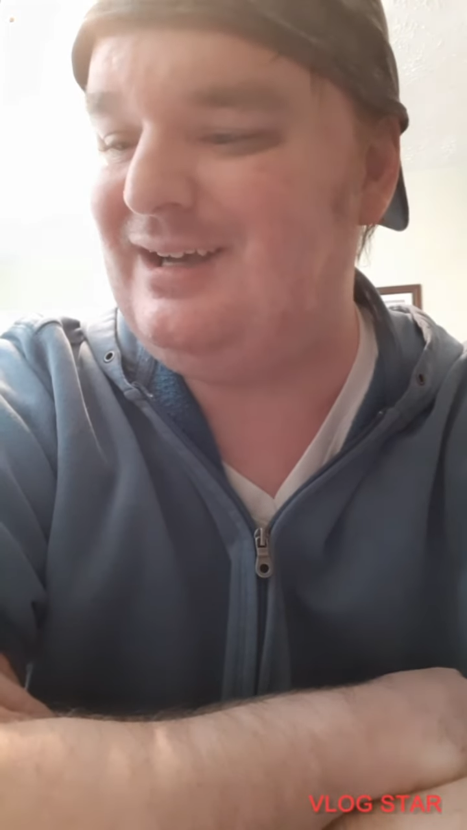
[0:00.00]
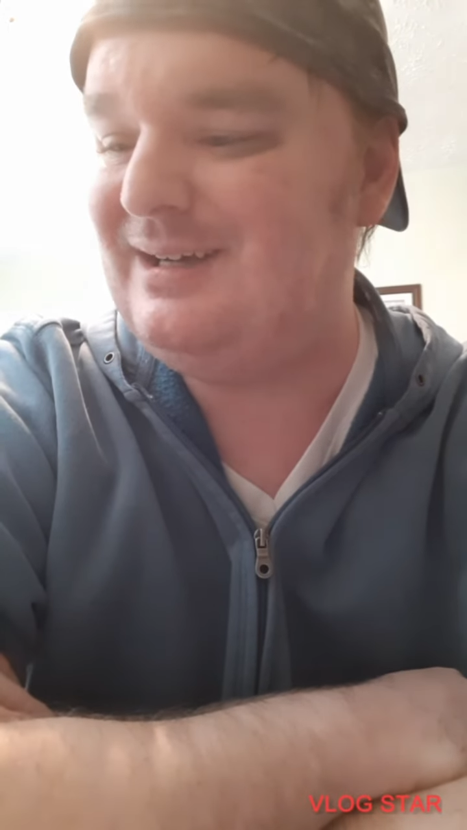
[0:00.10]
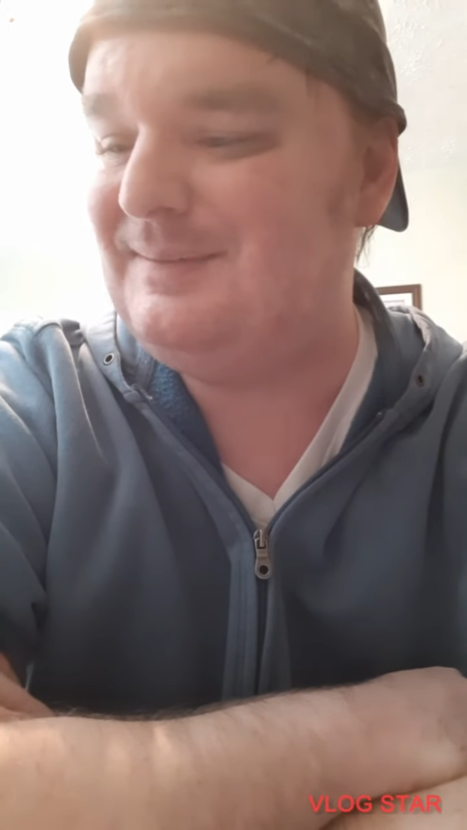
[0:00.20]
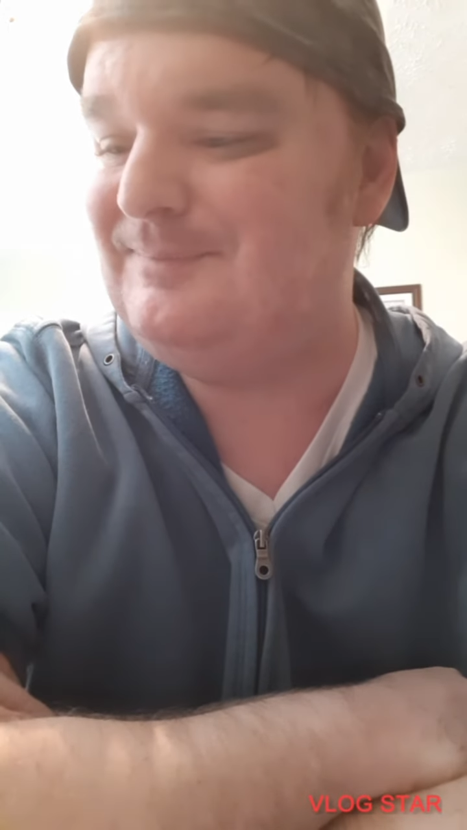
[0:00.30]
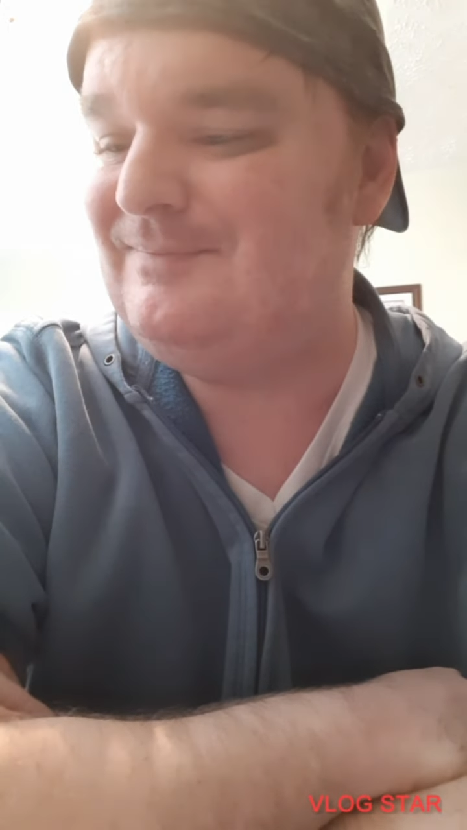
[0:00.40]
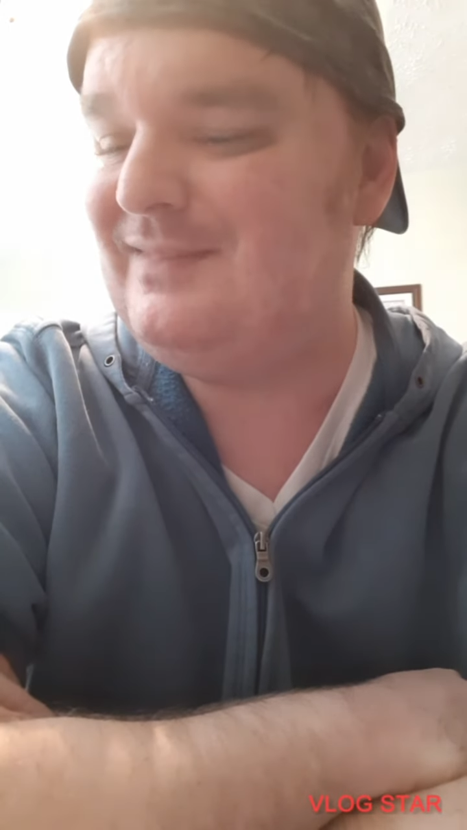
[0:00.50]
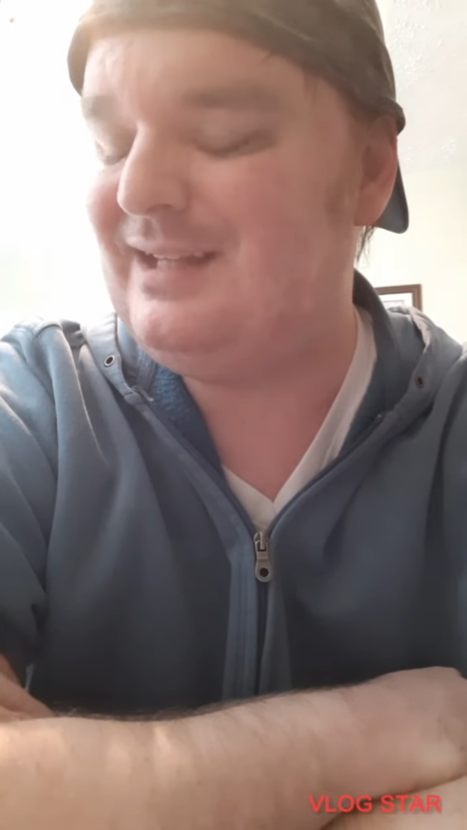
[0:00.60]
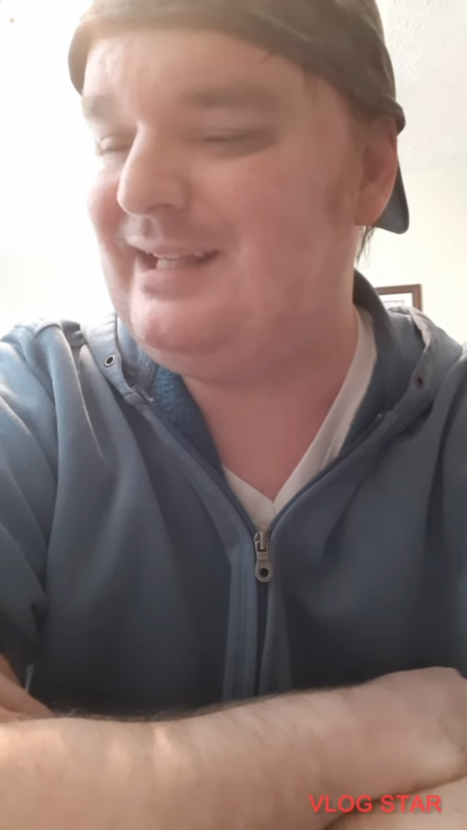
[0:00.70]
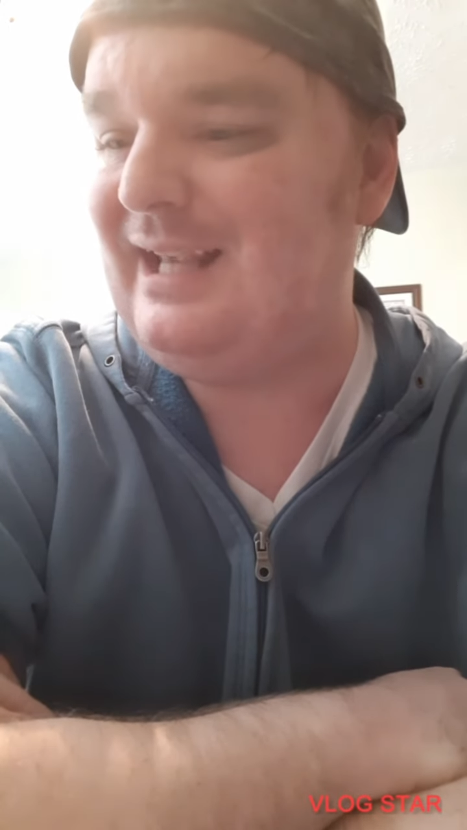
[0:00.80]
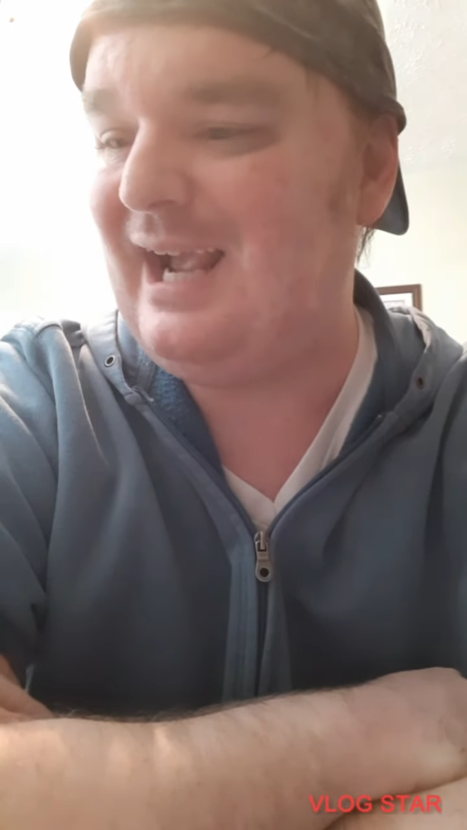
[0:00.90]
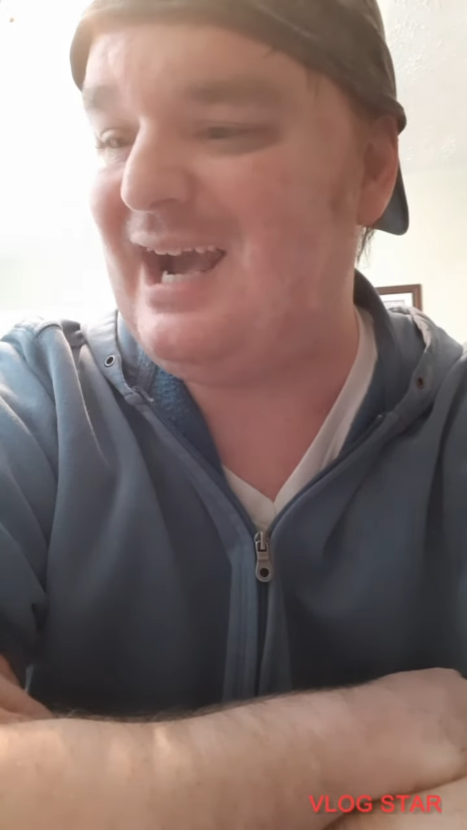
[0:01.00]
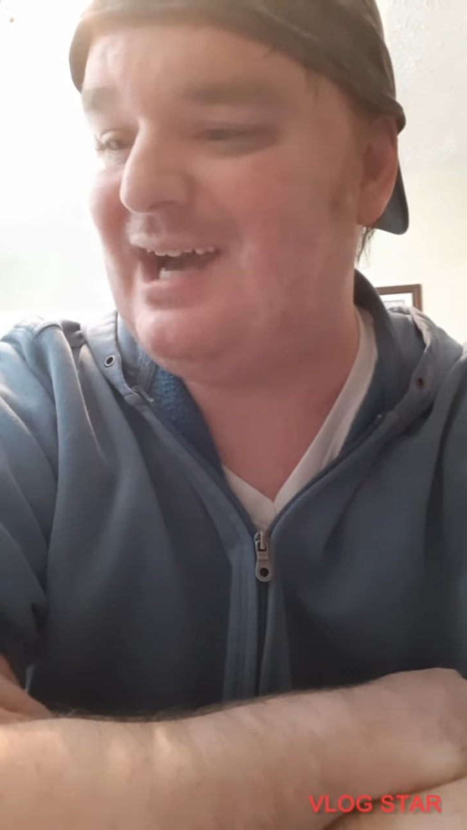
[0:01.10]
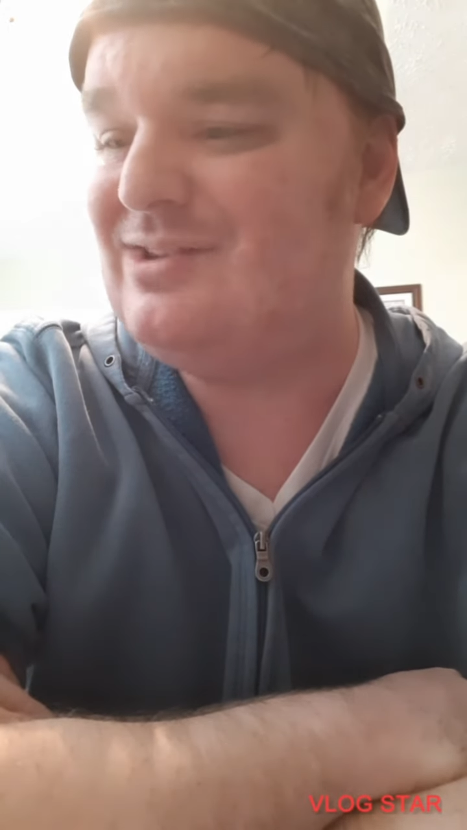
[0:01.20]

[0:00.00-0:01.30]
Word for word: um, yeah,